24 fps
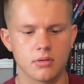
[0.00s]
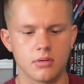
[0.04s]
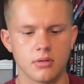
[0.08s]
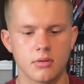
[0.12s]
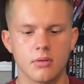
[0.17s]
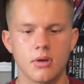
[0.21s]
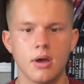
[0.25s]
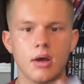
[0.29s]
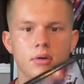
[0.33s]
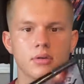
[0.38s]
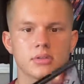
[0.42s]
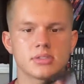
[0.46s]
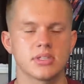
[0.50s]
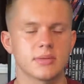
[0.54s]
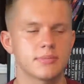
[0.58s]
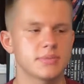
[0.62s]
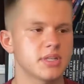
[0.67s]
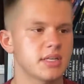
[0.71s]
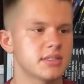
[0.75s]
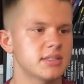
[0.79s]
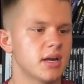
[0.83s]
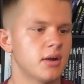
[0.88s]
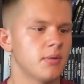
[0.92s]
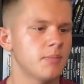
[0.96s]
Oh, it's
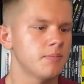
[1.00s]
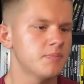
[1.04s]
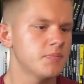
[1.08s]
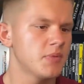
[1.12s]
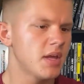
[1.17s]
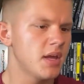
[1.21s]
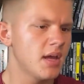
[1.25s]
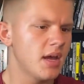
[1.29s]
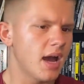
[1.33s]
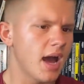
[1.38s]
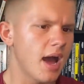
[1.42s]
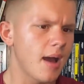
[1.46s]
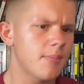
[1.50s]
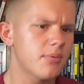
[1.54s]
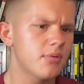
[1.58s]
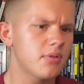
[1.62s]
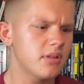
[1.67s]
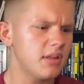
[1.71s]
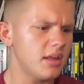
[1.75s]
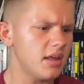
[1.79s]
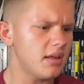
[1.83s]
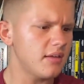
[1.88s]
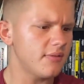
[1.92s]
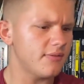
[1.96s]
upside down. I
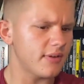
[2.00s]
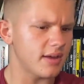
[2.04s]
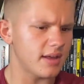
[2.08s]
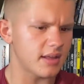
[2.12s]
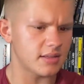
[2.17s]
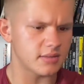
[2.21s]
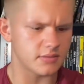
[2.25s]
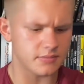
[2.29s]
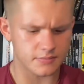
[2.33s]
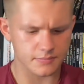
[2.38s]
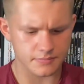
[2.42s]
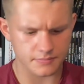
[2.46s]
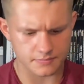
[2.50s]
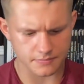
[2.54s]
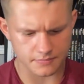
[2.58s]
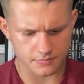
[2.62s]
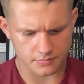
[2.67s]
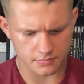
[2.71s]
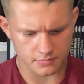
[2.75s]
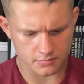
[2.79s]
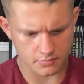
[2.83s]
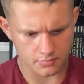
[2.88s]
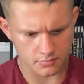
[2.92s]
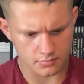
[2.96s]
believe it.
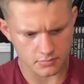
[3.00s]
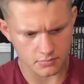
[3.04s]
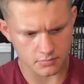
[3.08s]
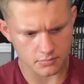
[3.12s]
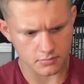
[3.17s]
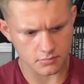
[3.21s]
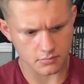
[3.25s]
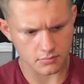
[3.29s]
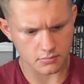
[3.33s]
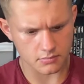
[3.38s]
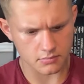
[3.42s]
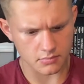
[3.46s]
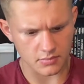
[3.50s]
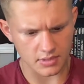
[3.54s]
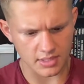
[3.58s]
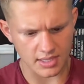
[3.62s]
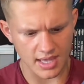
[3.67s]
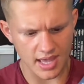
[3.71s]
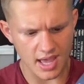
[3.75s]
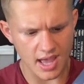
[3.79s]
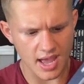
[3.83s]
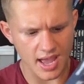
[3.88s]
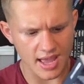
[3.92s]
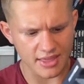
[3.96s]

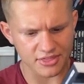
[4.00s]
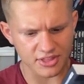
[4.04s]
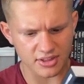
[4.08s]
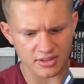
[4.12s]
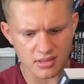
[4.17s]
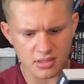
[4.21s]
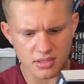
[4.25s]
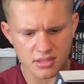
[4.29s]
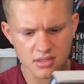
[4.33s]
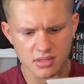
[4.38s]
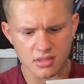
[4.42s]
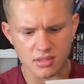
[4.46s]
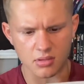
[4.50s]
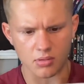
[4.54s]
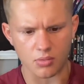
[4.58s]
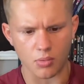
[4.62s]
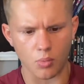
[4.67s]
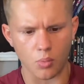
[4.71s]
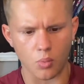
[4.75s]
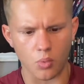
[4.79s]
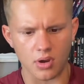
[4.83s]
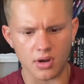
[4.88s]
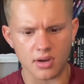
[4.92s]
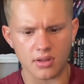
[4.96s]
Yeah, I think this is
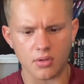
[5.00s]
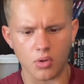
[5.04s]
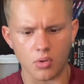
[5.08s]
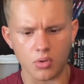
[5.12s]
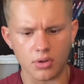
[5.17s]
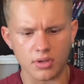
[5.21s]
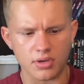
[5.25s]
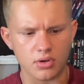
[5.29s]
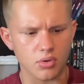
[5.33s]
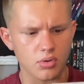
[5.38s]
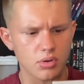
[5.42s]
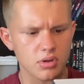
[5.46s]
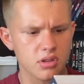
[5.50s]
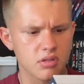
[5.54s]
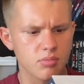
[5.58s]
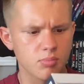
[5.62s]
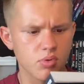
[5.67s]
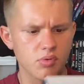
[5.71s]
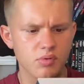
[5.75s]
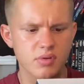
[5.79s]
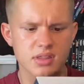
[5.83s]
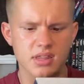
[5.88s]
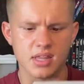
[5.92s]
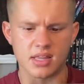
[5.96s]
one of the only Nolan's
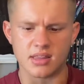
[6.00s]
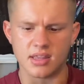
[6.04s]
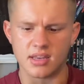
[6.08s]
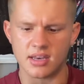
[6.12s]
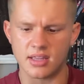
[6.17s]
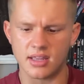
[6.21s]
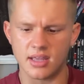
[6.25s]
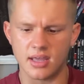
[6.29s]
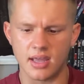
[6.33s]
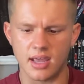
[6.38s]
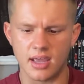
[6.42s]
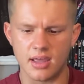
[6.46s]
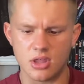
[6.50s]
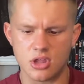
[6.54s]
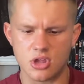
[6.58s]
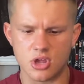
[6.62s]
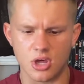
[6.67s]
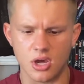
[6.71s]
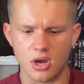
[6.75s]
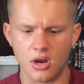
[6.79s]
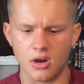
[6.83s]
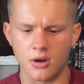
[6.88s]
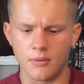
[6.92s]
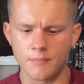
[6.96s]
movies that didn't get
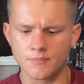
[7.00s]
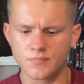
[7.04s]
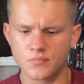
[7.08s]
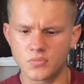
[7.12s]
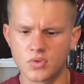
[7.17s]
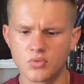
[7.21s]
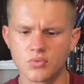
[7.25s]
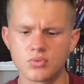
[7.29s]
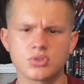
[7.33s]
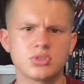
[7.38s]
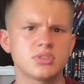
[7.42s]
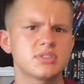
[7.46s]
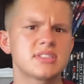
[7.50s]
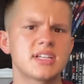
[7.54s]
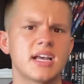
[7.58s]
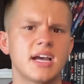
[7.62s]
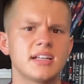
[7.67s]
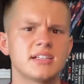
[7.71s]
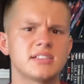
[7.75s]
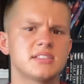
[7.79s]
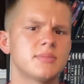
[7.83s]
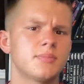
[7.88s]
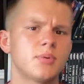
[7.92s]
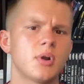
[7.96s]
HDR, which is kind
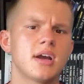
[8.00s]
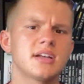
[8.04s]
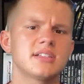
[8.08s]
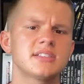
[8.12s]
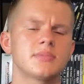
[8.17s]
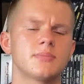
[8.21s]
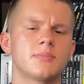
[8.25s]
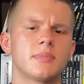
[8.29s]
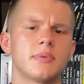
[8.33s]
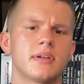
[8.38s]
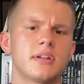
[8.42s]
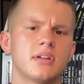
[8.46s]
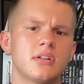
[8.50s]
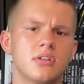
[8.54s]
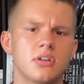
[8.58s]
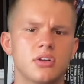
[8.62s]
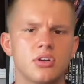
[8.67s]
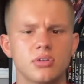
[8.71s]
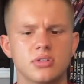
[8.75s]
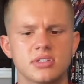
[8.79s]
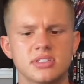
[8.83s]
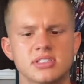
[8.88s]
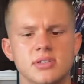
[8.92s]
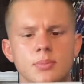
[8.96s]
of surprising and a
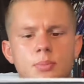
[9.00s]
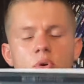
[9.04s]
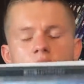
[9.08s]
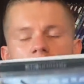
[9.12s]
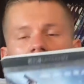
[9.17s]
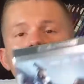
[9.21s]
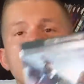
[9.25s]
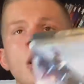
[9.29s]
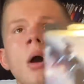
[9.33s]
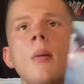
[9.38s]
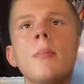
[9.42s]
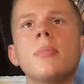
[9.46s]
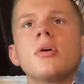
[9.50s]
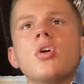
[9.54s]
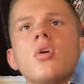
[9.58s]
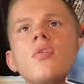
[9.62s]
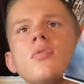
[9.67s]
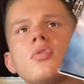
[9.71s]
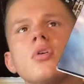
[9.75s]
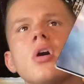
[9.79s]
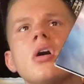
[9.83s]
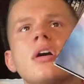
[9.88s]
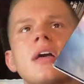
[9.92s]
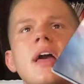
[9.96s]
little disappointing. But
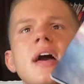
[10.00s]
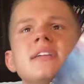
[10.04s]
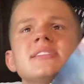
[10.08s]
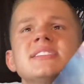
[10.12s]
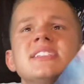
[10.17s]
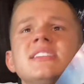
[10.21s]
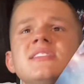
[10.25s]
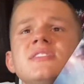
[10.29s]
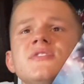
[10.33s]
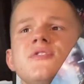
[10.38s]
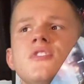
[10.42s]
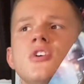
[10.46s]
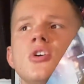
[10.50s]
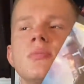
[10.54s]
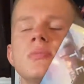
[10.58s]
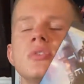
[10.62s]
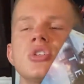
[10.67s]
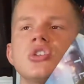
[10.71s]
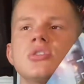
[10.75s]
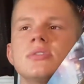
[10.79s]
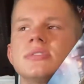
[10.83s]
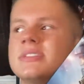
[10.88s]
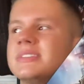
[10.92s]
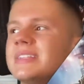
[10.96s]
overall, guys, this film
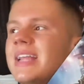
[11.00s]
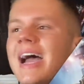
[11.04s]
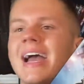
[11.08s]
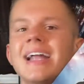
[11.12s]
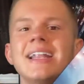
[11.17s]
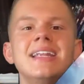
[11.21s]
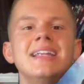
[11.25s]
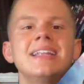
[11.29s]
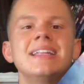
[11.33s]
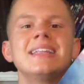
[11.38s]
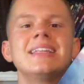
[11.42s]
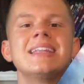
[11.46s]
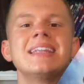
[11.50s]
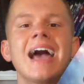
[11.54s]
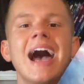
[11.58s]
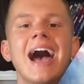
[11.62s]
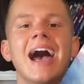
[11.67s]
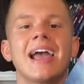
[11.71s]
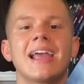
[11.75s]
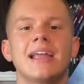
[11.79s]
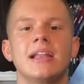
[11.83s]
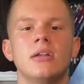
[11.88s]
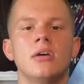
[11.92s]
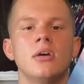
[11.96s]
is
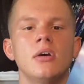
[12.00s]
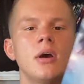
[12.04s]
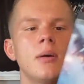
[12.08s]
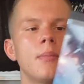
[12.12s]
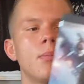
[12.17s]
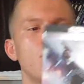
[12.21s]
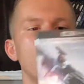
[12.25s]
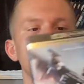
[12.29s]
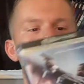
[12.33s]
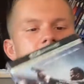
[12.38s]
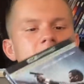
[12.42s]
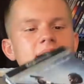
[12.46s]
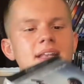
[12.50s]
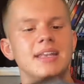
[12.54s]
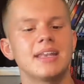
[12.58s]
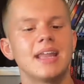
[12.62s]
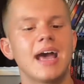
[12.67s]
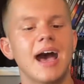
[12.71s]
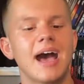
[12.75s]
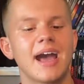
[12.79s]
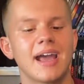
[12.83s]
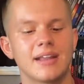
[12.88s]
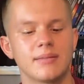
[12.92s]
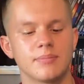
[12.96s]

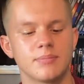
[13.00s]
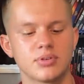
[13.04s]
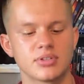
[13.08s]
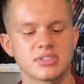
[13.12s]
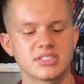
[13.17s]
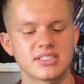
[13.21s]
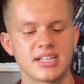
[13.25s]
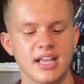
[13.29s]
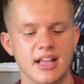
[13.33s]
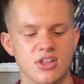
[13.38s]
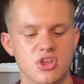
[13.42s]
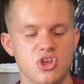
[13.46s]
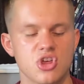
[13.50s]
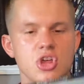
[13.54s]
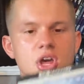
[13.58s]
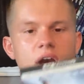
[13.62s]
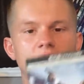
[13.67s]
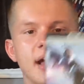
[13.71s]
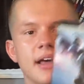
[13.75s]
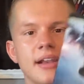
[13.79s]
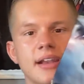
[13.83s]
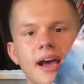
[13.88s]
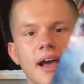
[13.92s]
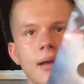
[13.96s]
99.9%
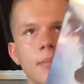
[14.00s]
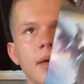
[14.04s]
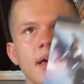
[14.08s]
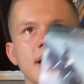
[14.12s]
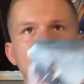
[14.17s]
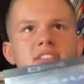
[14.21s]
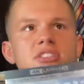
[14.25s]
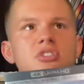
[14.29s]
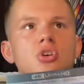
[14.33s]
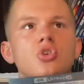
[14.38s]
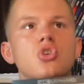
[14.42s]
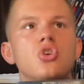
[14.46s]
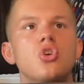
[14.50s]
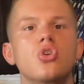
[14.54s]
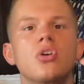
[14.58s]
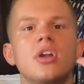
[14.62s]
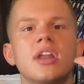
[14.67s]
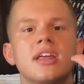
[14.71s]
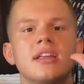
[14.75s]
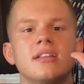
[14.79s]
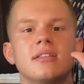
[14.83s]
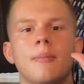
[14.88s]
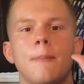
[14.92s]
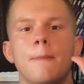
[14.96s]
shot in IMAX. So you're
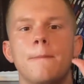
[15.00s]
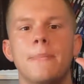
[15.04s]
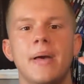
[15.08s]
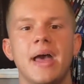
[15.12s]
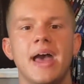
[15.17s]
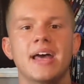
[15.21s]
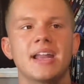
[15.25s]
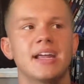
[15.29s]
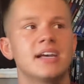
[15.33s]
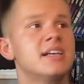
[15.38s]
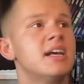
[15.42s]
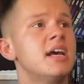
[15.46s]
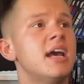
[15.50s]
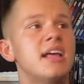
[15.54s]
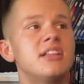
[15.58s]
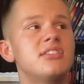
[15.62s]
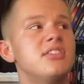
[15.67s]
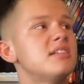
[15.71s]
going to get the badass.